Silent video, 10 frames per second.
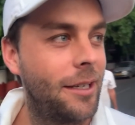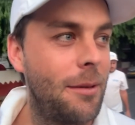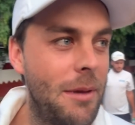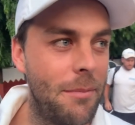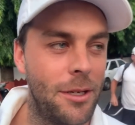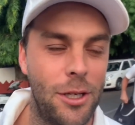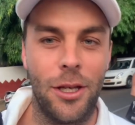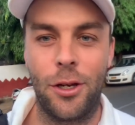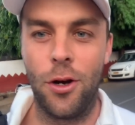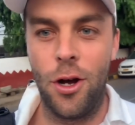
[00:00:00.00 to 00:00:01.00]
commitment to
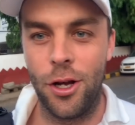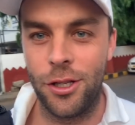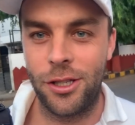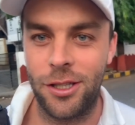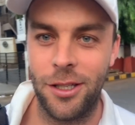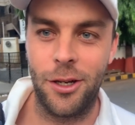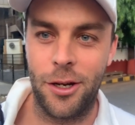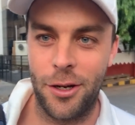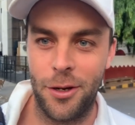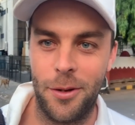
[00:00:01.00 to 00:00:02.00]
the cause. You got
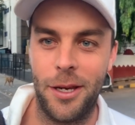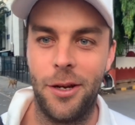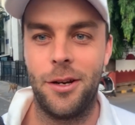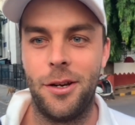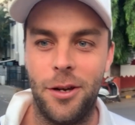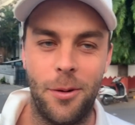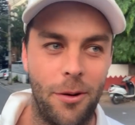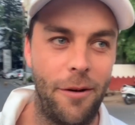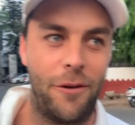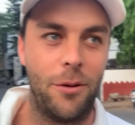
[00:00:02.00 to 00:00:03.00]
to do what you got to do.
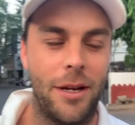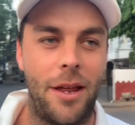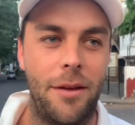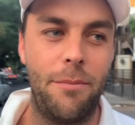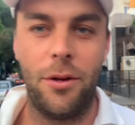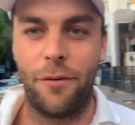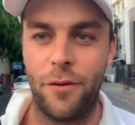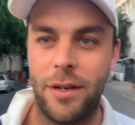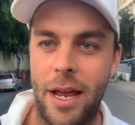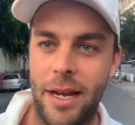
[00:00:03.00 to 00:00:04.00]
We're off to another
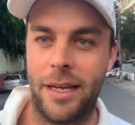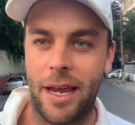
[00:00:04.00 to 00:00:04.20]
beautiful day at